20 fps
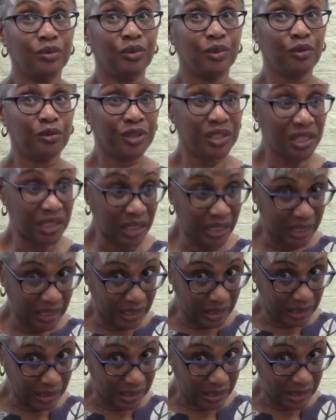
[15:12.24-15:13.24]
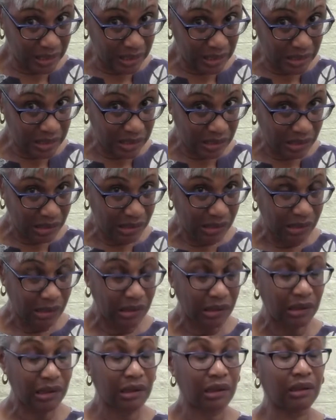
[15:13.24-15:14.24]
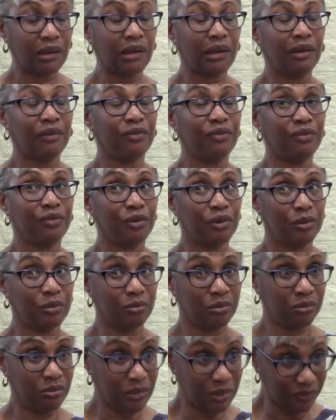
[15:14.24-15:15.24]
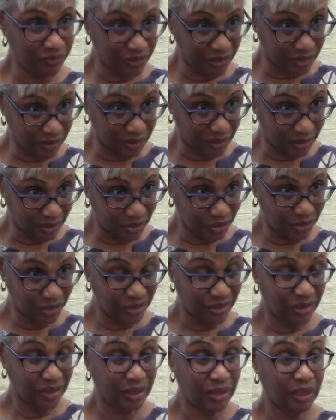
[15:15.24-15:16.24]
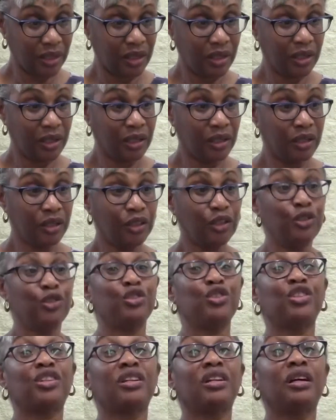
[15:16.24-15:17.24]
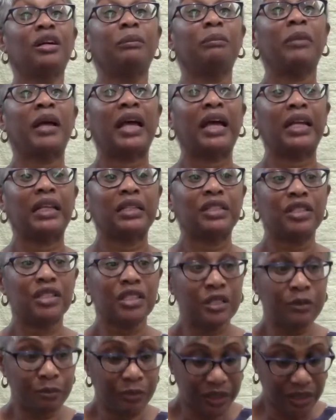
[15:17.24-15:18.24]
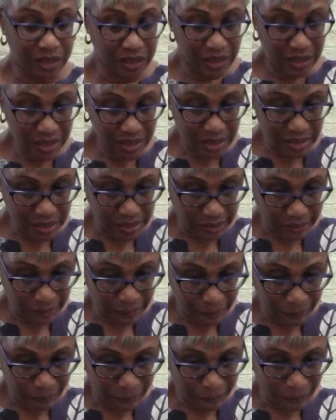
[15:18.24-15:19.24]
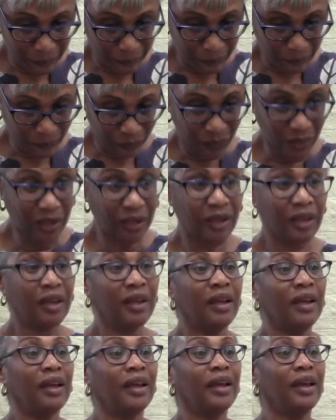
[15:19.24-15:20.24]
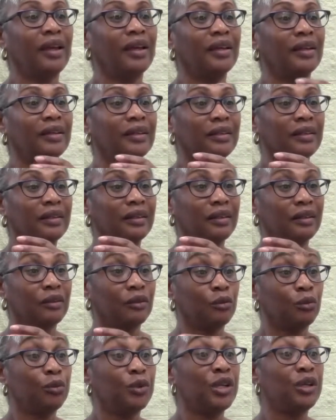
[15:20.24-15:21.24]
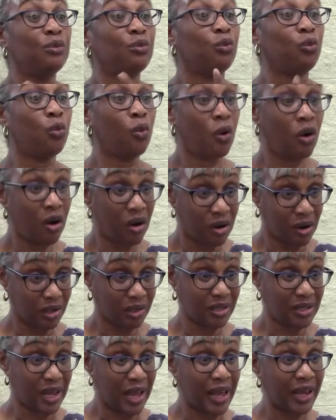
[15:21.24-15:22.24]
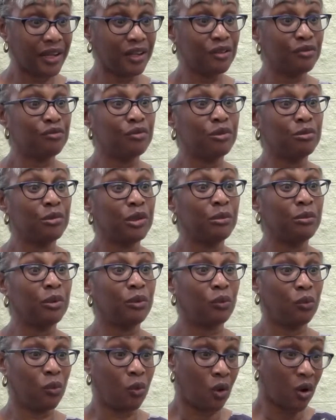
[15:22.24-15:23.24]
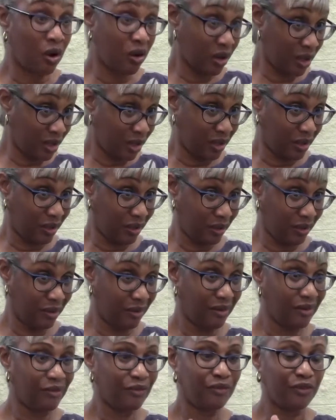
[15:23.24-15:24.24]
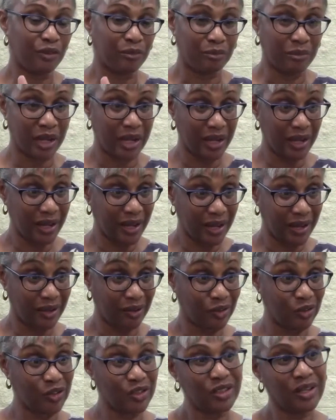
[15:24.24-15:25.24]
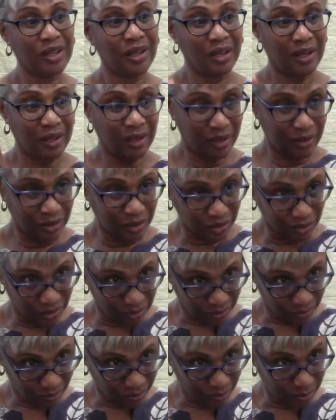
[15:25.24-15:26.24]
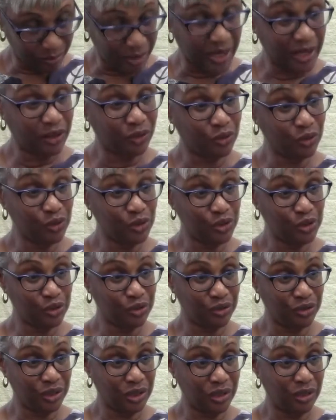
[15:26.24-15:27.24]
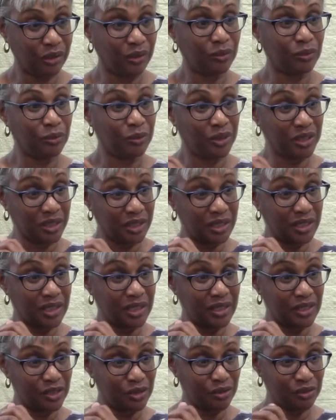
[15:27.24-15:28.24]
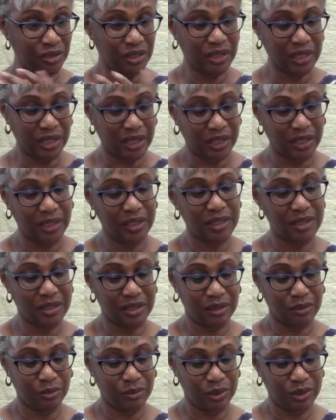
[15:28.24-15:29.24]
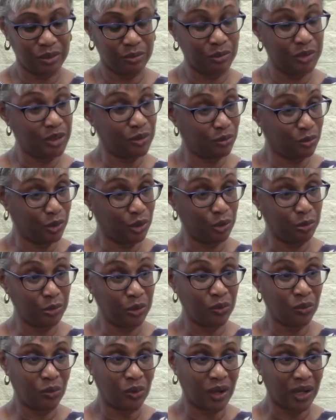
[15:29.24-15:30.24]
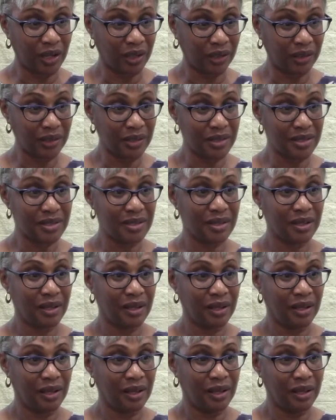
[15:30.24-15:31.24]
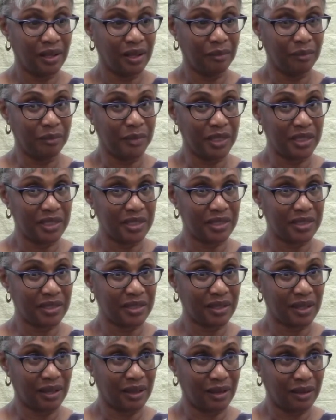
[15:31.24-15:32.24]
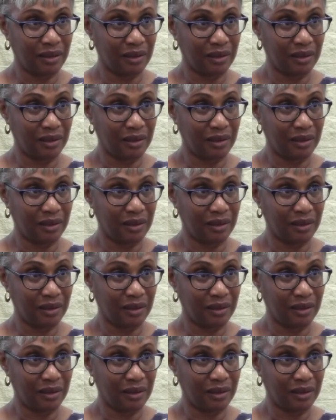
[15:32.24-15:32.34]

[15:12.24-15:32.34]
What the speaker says: 3 ladies from the village used to come by and just pick us up. And we walked, I can remember walking from my house to Bowden Street with these 3 ladies. There was Miss Wilma Wallace, Miss,